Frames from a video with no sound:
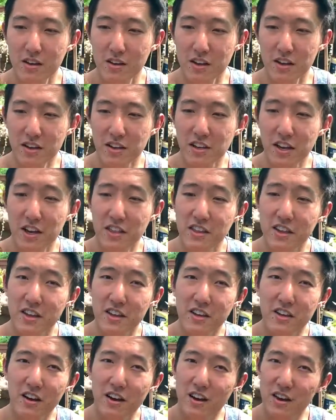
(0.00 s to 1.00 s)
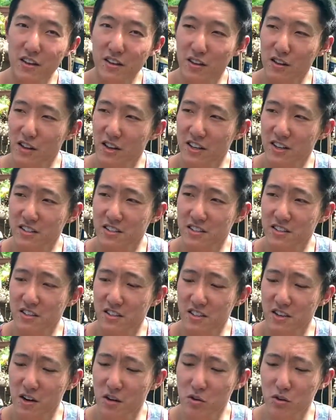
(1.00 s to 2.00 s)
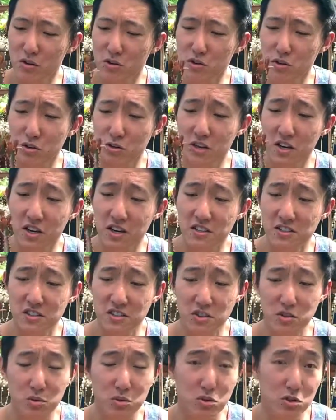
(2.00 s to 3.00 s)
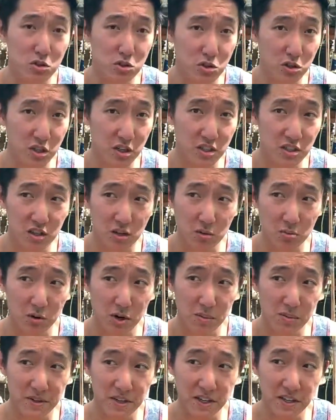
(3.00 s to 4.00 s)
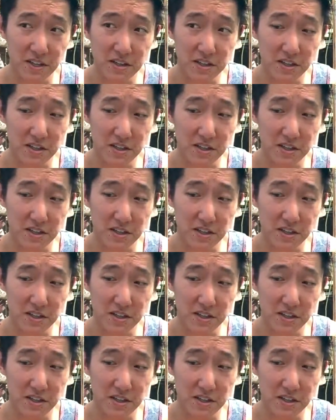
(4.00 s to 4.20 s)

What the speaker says: yeah, and then the last thing that I want to show you guys is just want to show you guys how to propagate